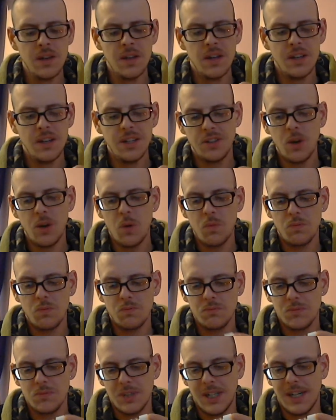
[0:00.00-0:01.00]
you
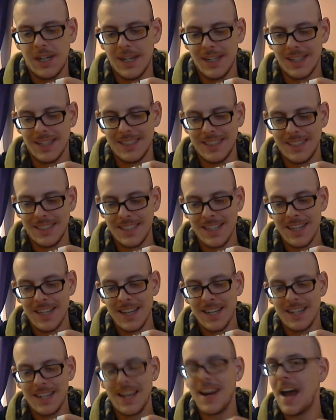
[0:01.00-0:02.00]
don't really
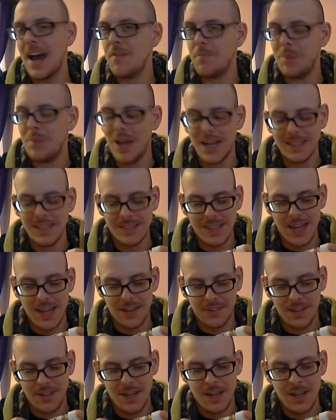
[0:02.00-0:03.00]
get to have a blind
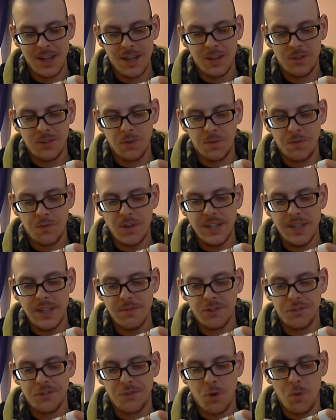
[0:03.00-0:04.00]
test. So 3
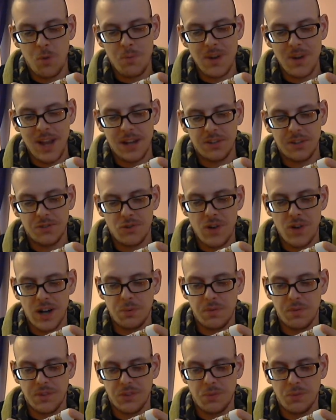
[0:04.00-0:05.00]
different strawberry extracts
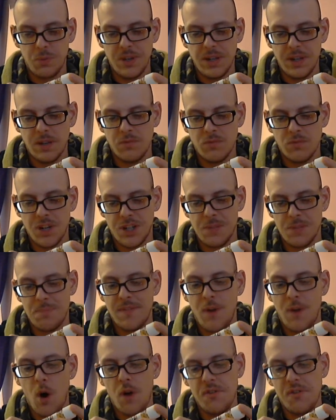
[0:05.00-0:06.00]
with a sweet and rich
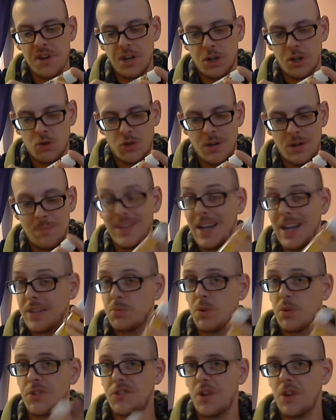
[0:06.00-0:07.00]
Bavarian cream. That's
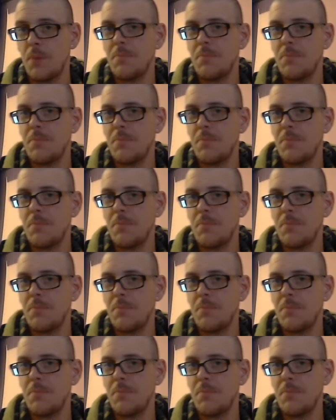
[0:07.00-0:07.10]
what some